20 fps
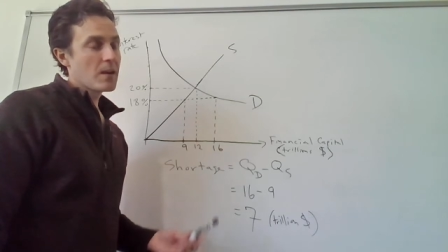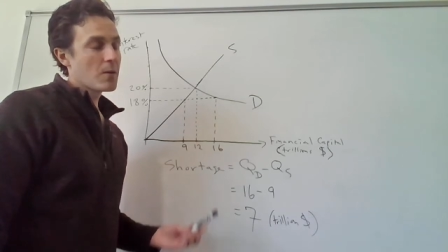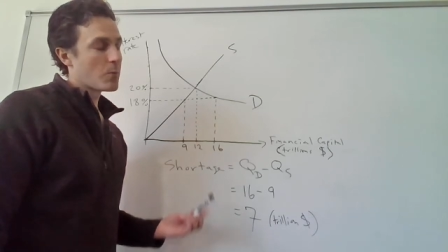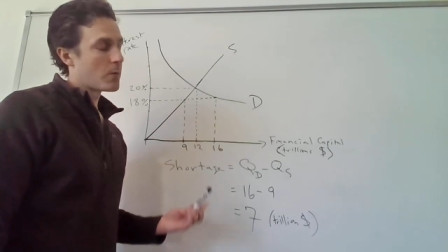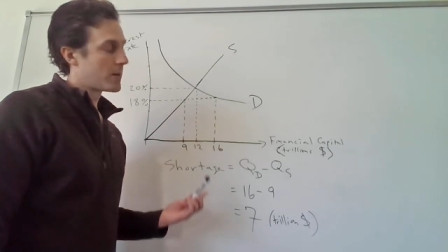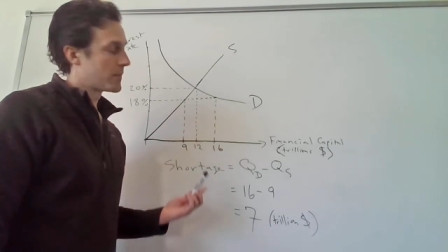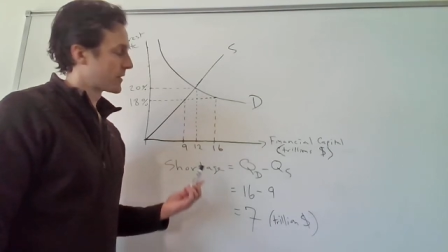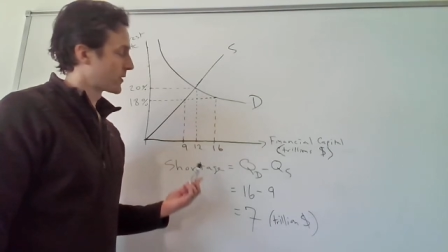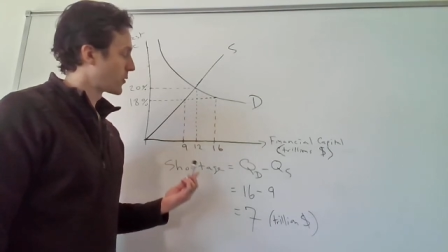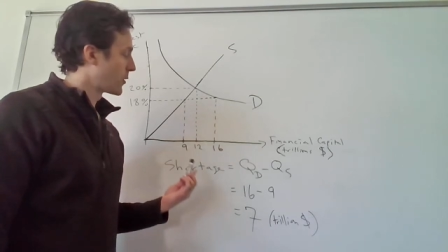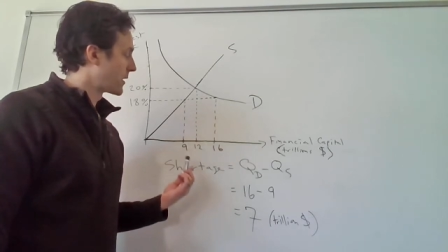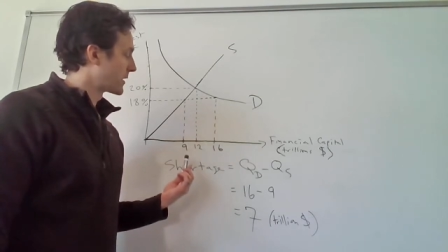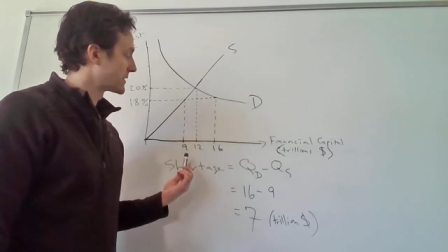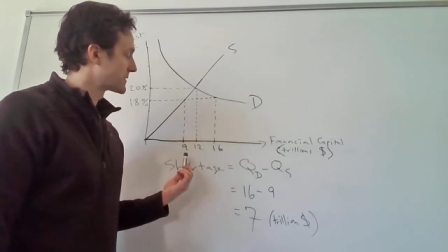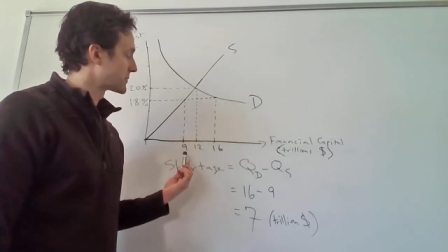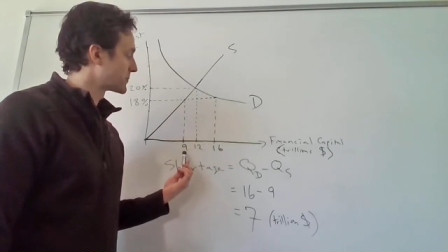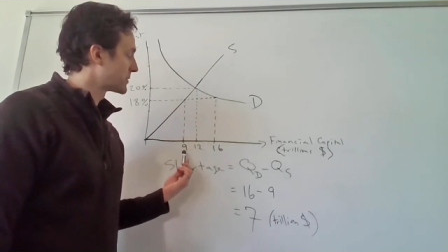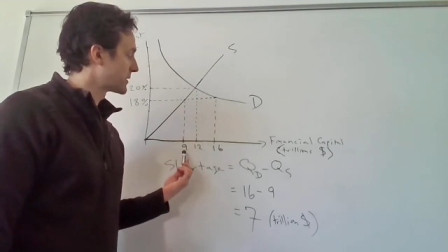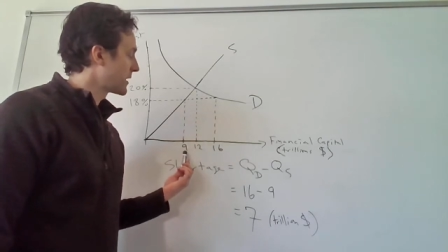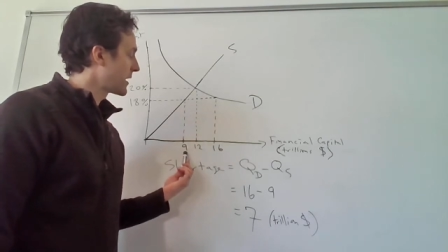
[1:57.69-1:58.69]
While the quantity
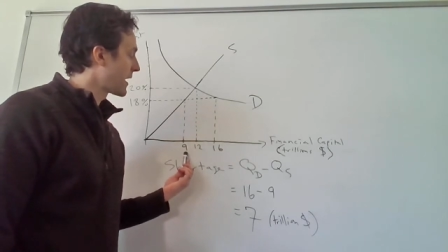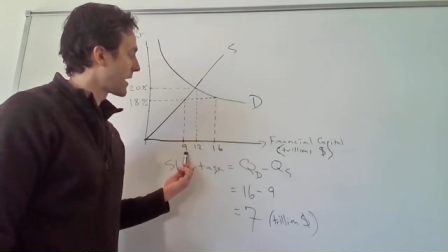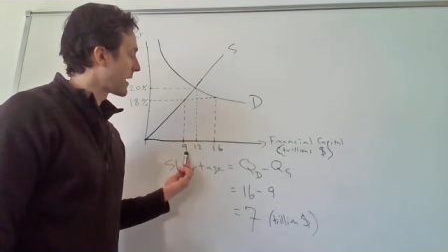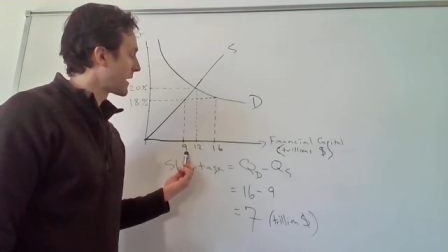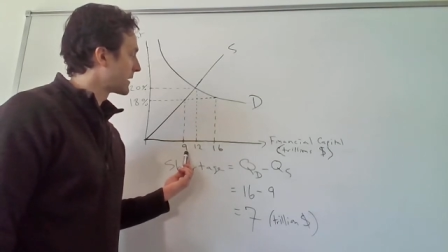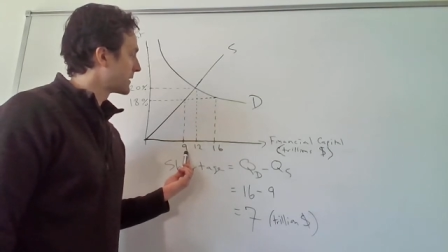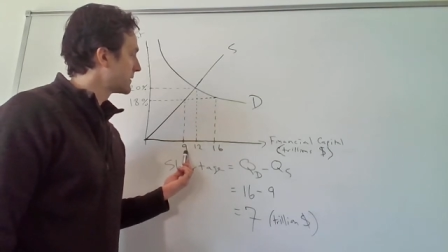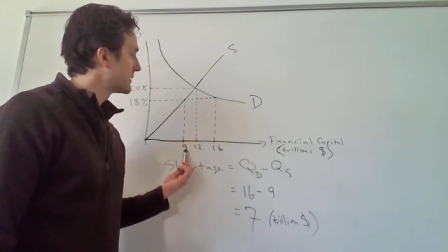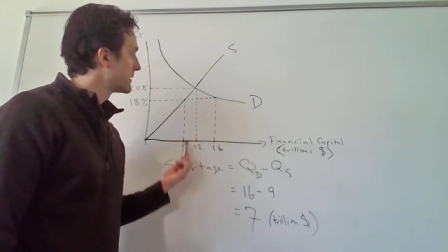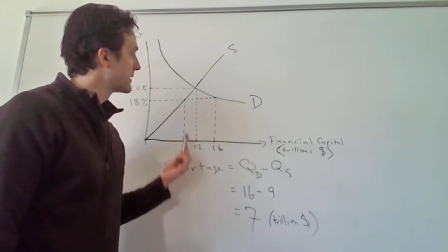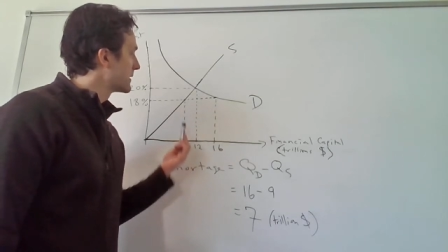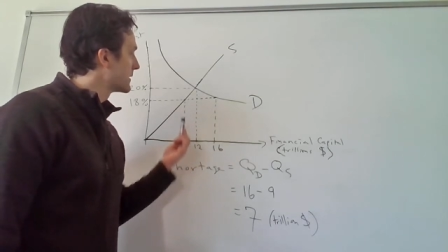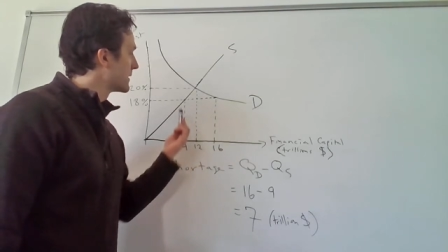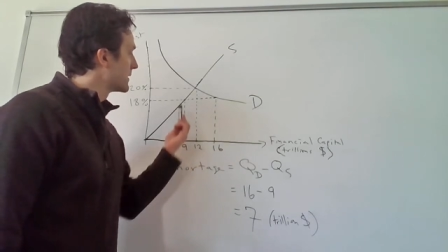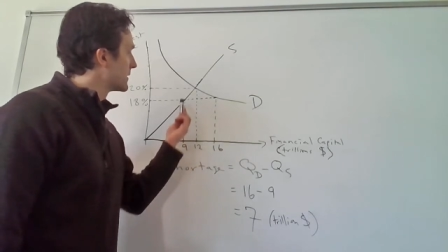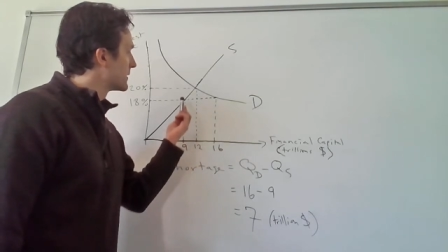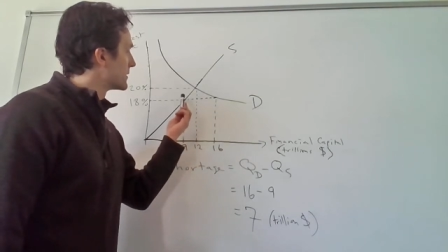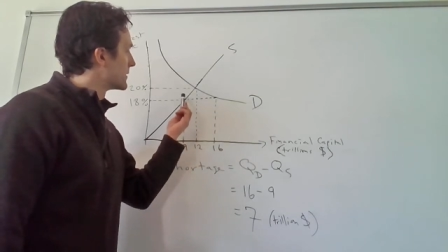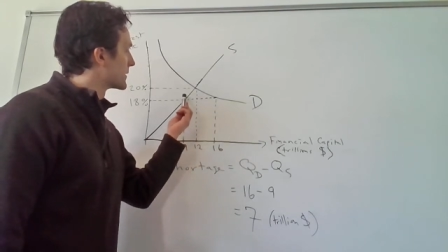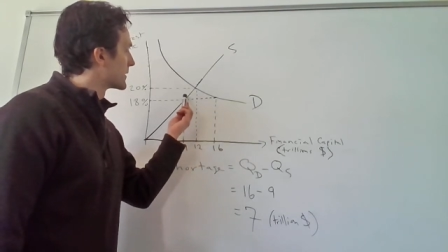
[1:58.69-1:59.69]
supplied,
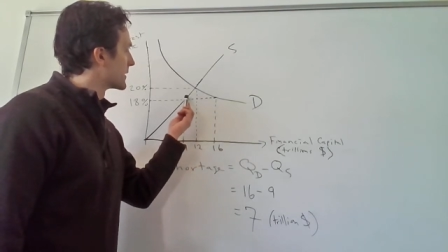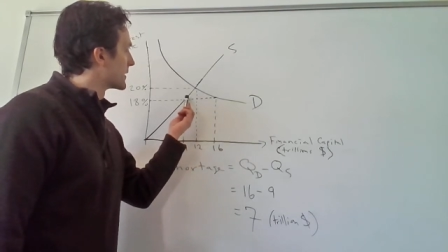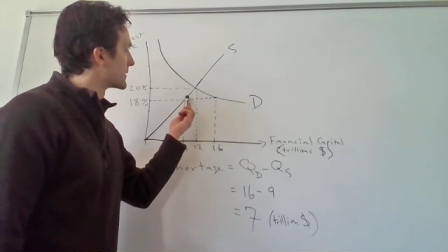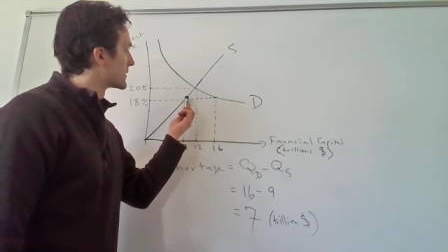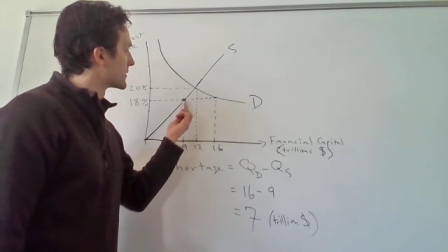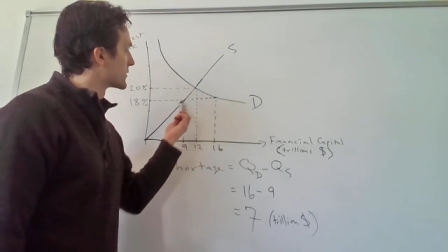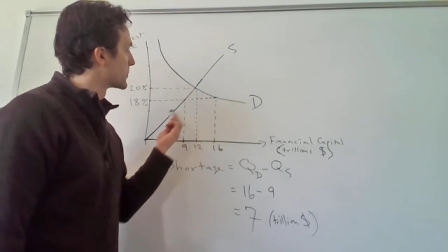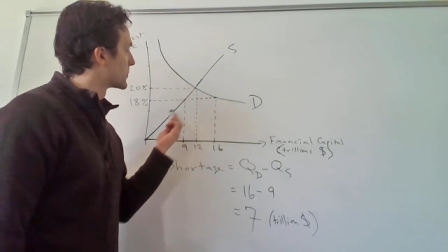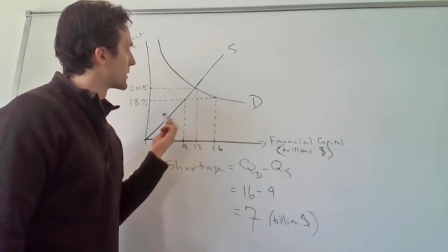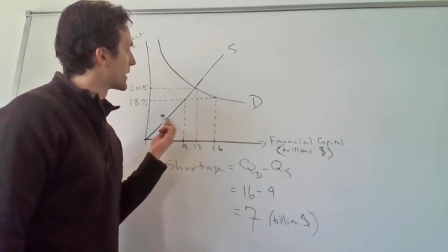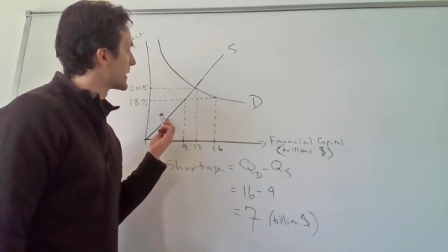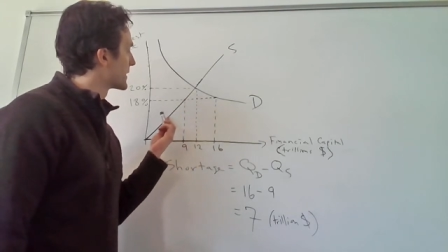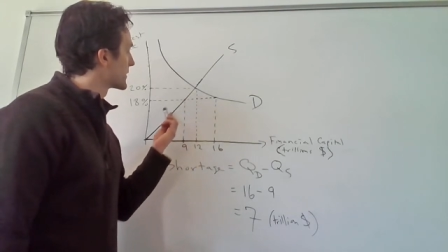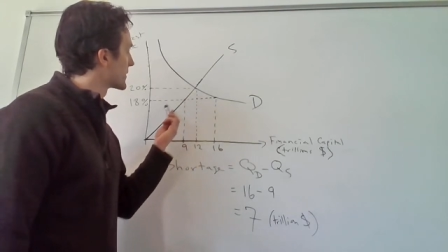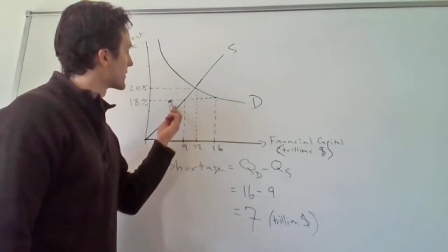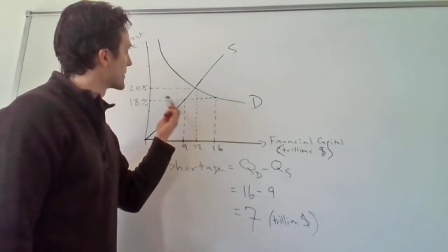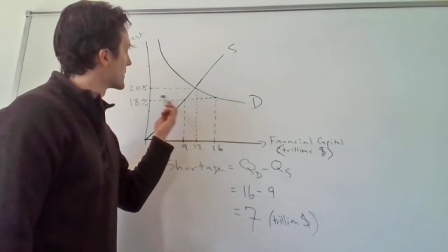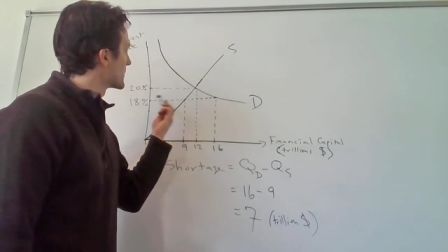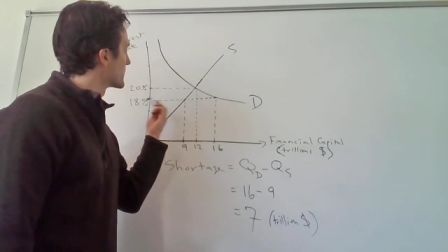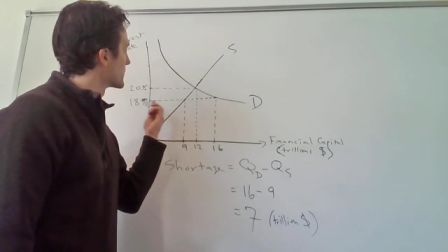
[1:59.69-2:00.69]
looking at the supply
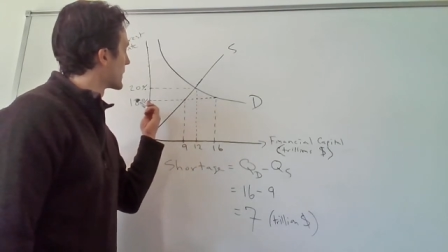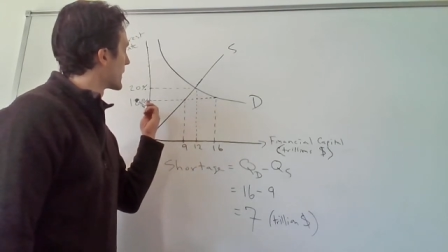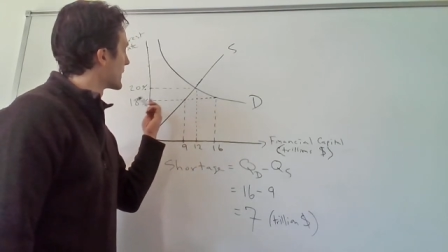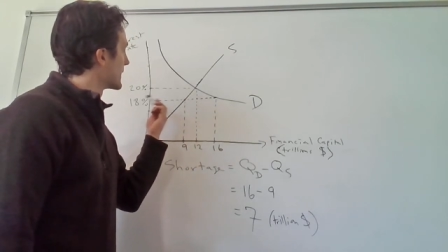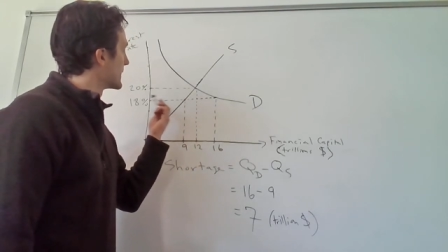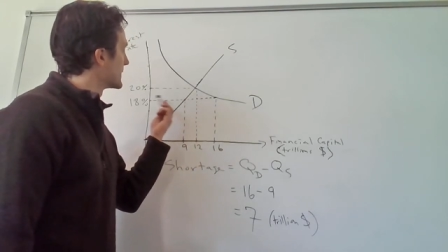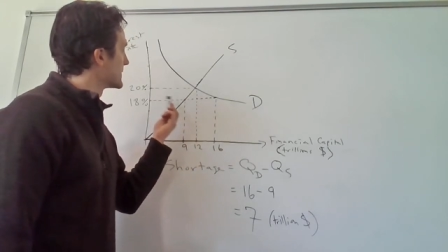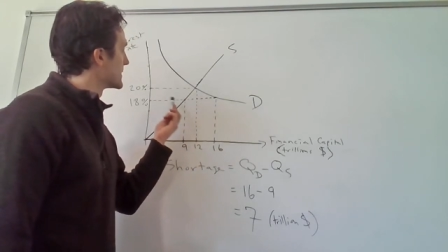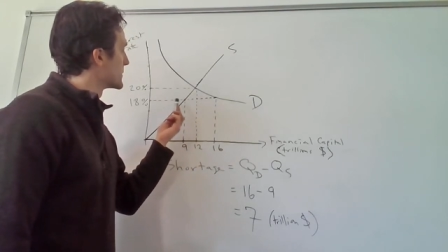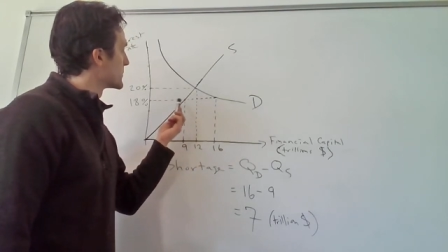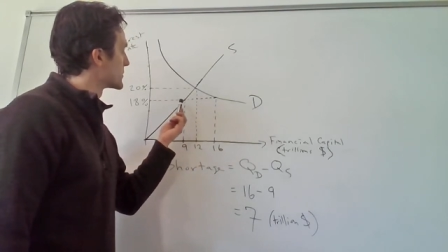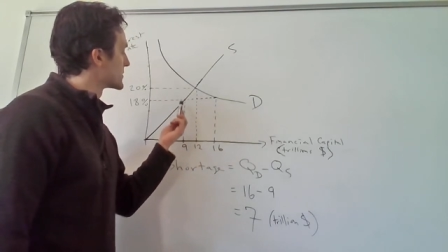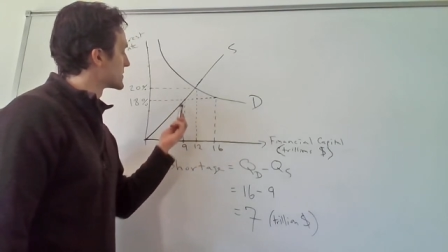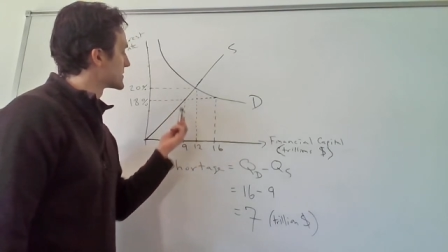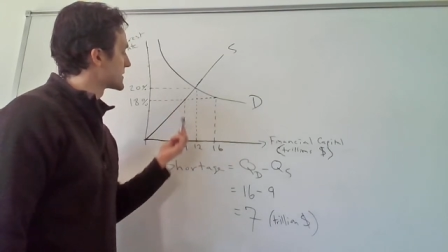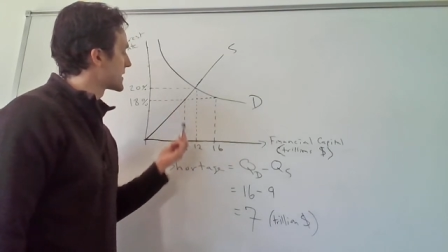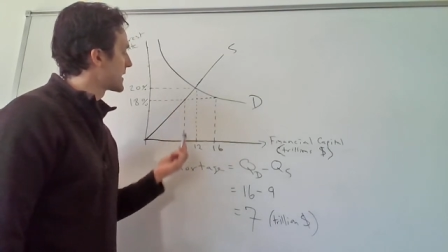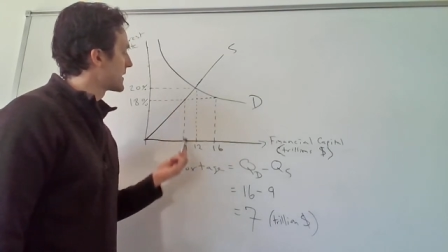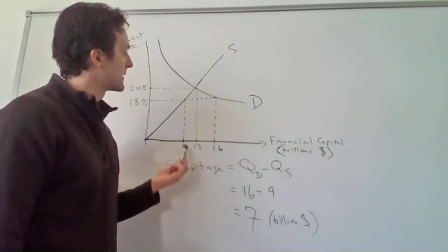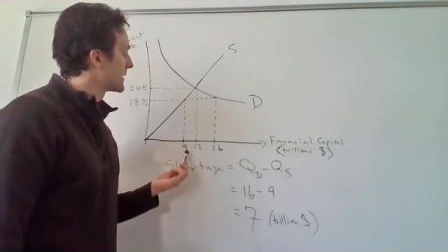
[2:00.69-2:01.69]
curve at
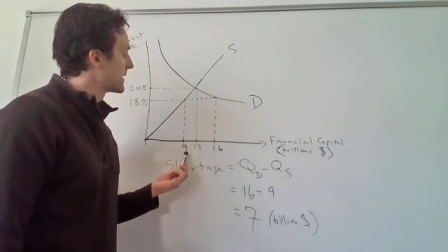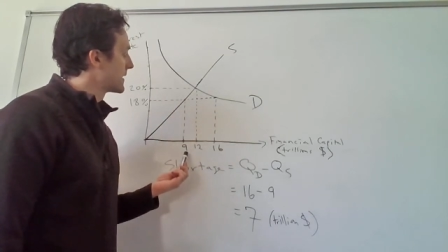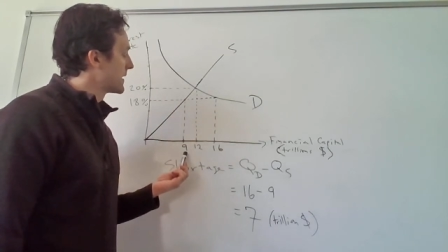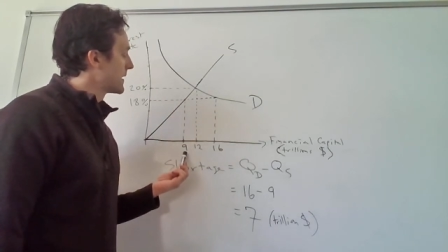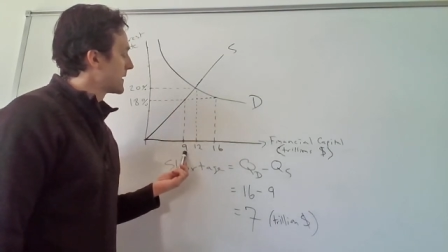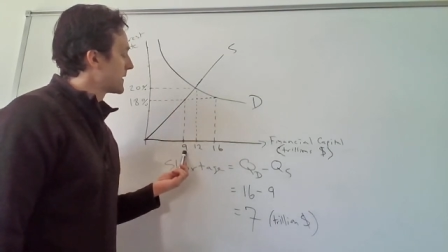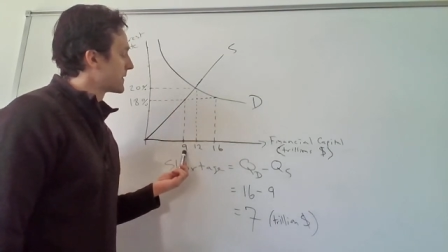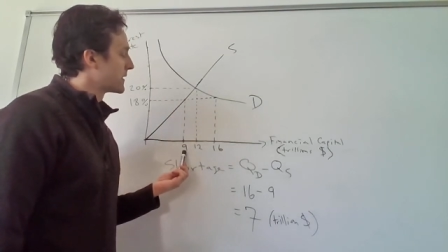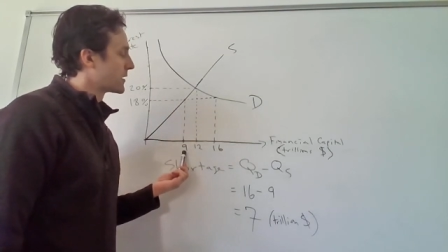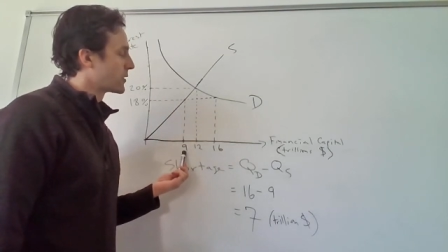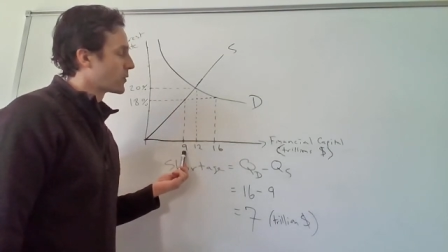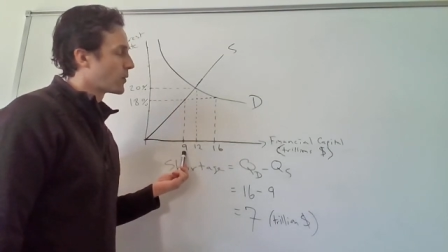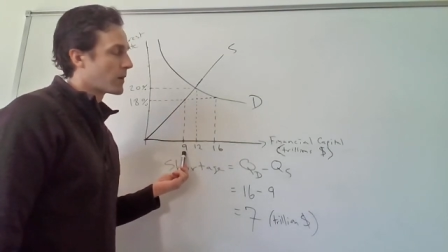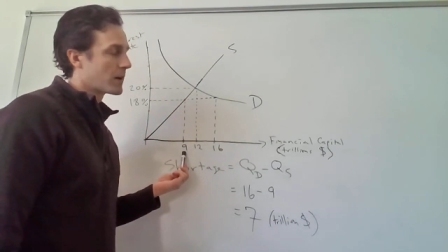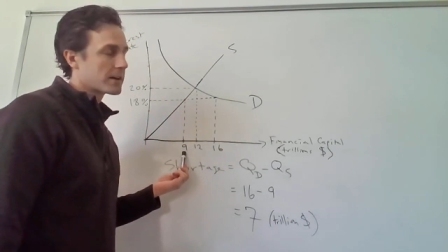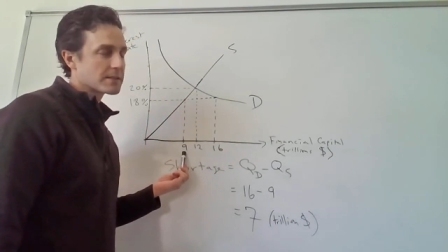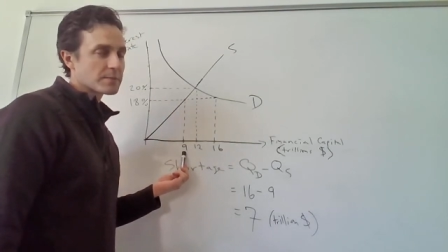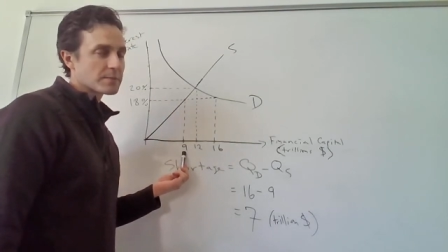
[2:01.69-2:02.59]
18%, the quantity